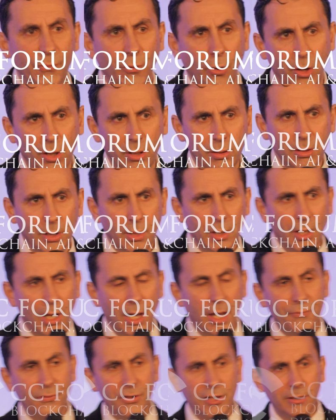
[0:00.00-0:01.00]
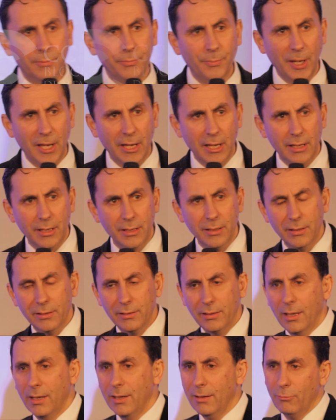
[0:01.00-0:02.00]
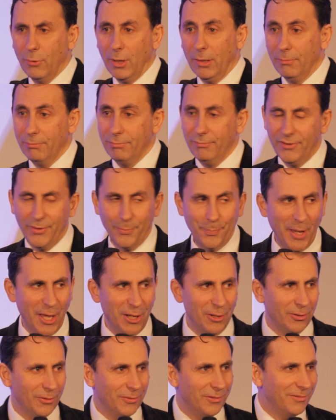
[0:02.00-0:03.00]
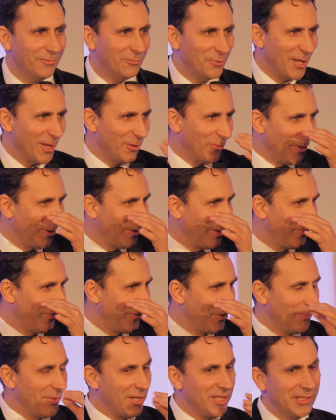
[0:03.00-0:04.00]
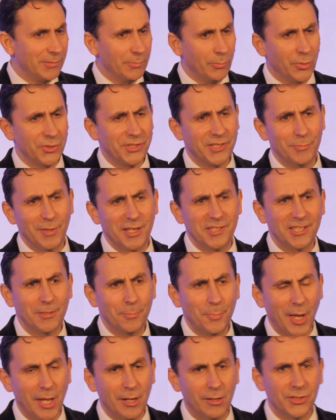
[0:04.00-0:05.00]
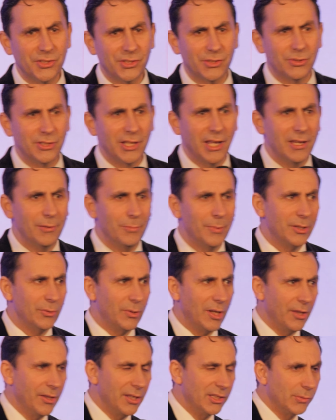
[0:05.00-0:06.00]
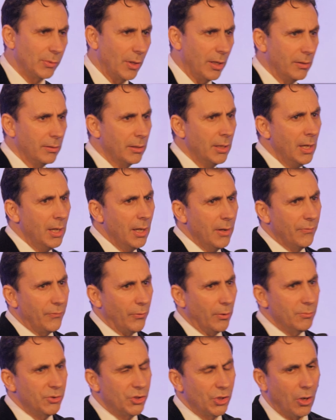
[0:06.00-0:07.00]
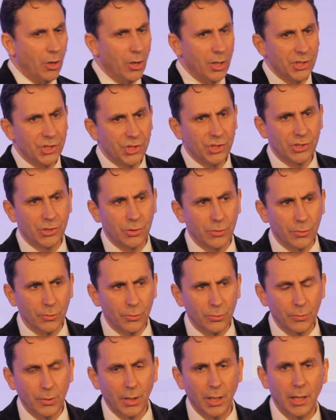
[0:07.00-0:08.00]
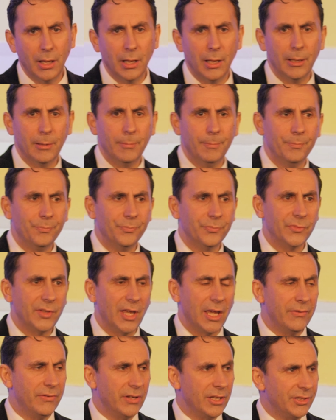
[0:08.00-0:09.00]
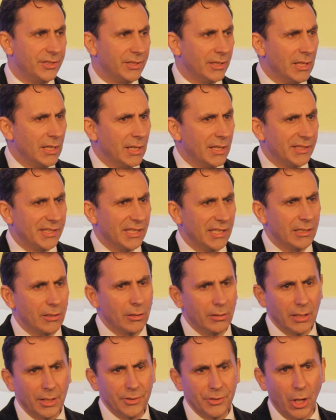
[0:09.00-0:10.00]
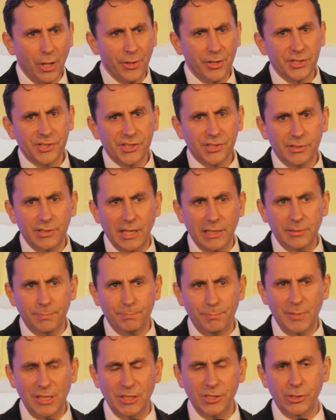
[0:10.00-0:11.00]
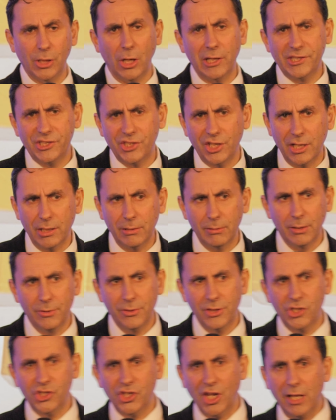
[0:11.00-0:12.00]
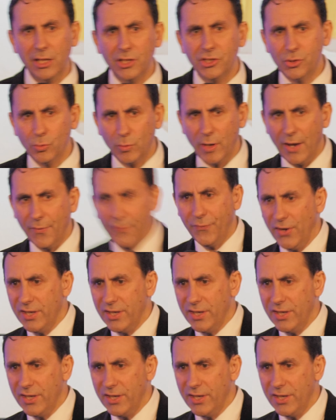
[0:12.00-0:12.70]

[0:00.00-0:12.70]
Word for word: before. I think by the, well, the panel, we had one of the most amazing panels today, but we had as well from George to um, David Siegel and others that been touching the challenge we are